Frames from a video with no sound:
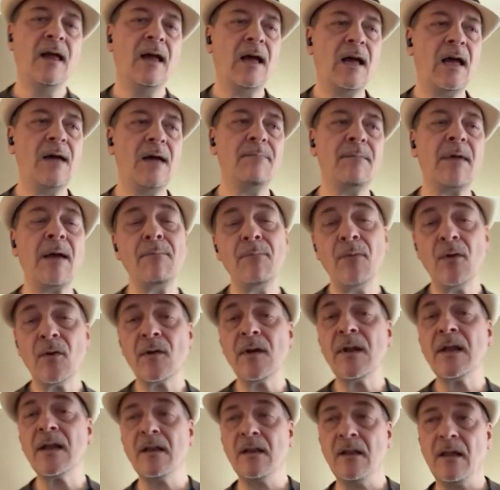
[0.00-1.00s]
I'm
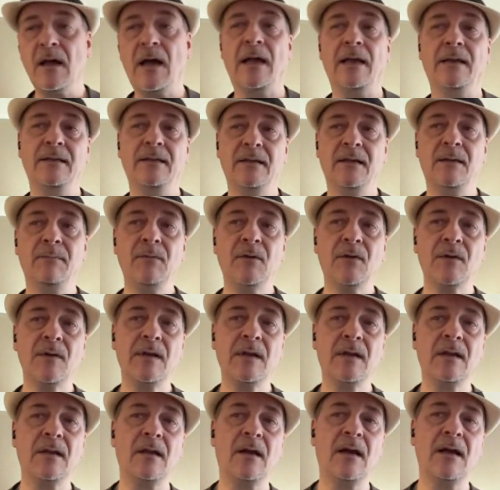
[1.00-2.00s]
learning a lot. I'm
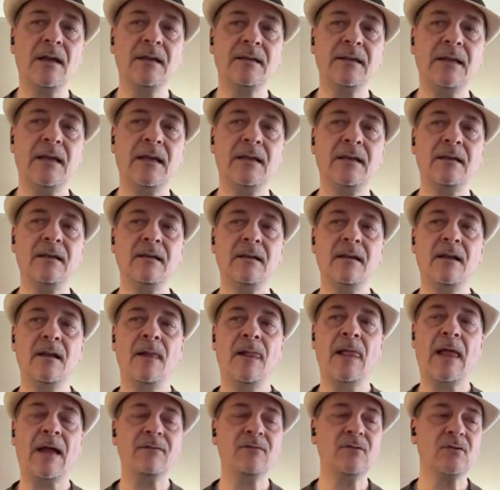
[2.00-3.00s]
learning a lot. And
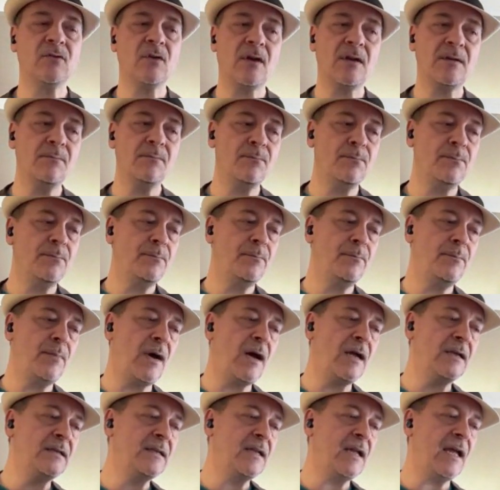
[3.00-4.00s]
I've joined
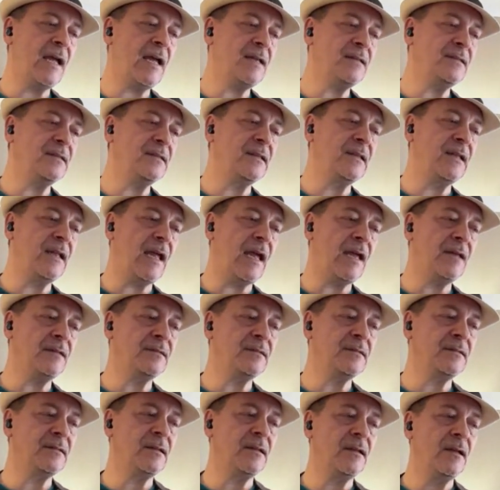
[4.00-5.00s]
podcast
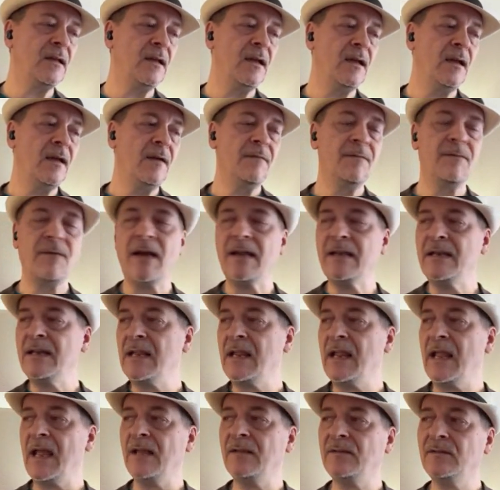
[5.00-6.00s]
guest, find a
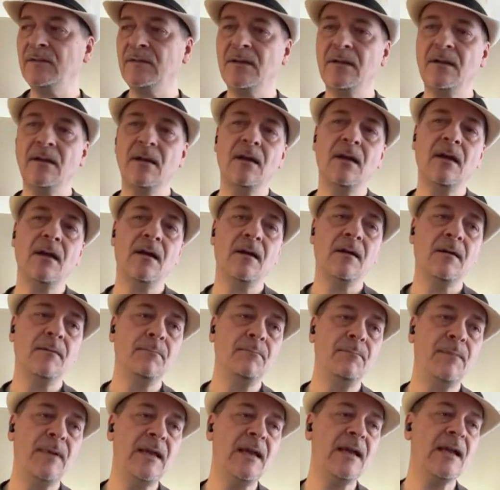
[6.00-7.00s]
guest,
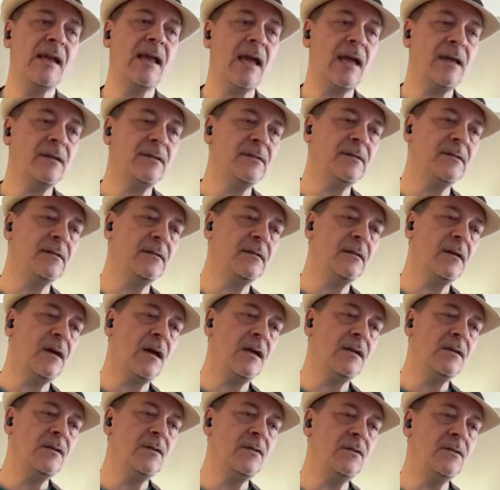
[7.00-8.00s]
be a guest
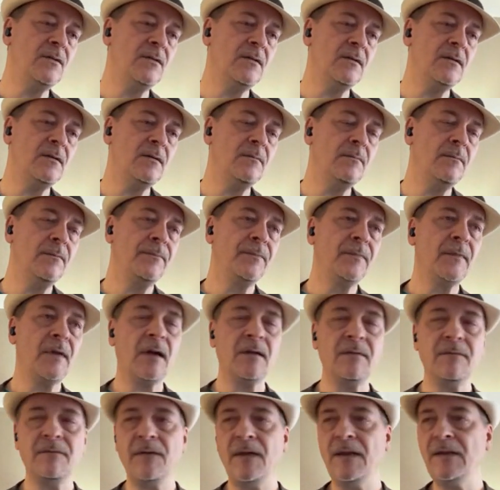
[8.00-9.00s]
on YouTube,
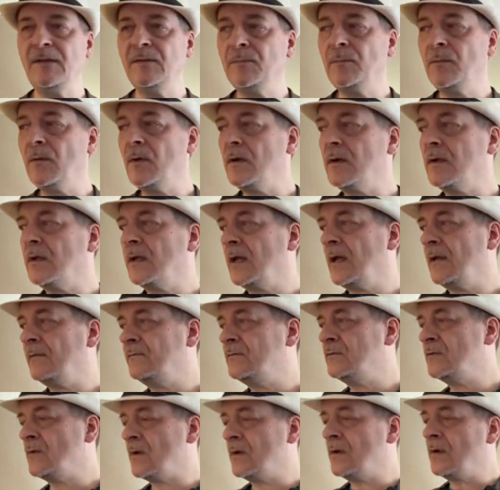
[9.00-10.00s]
on Facebook. I've
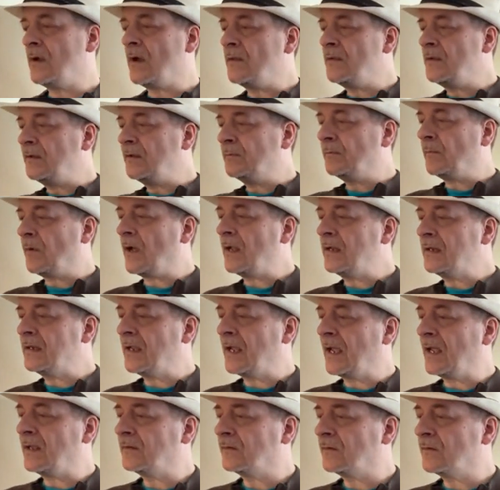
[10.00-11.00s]
joined all these
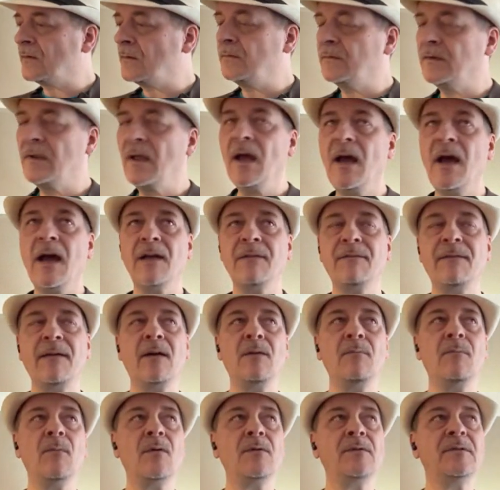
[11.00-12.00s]
podcast groups. I
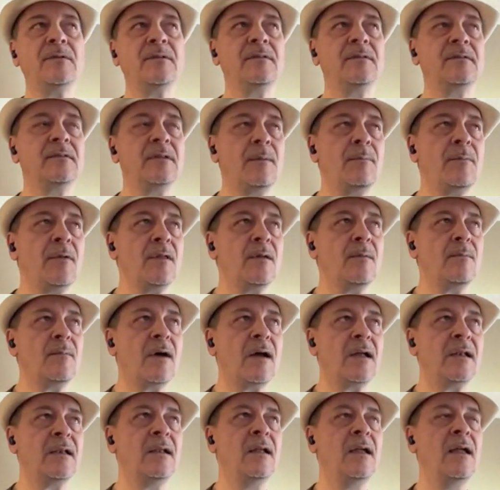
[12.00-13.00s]
found some of them
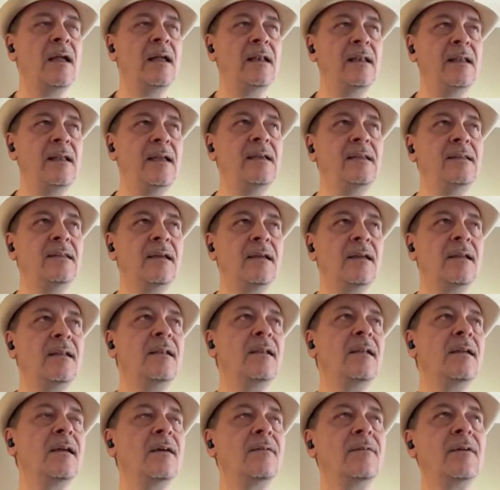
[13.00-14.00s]
on
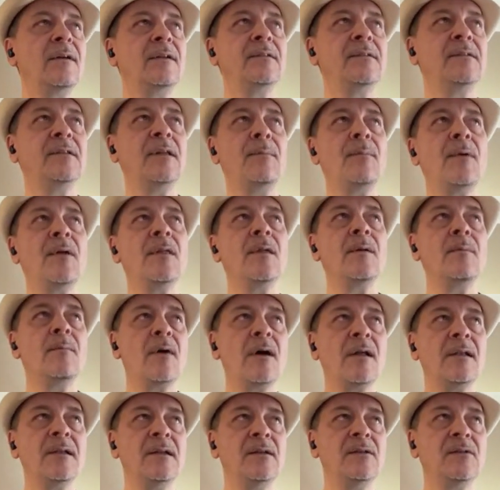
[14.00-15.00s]
LinkedIn, found some of them
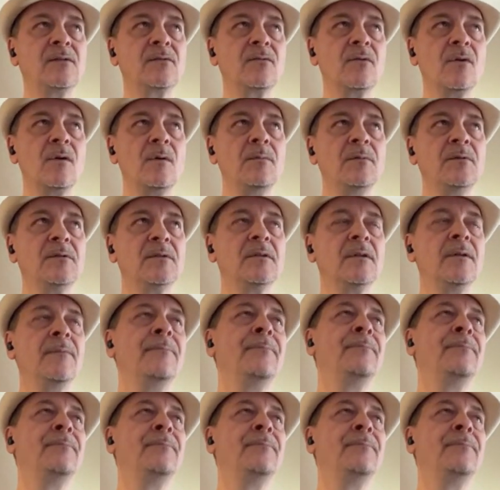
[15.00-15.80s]
on these groups.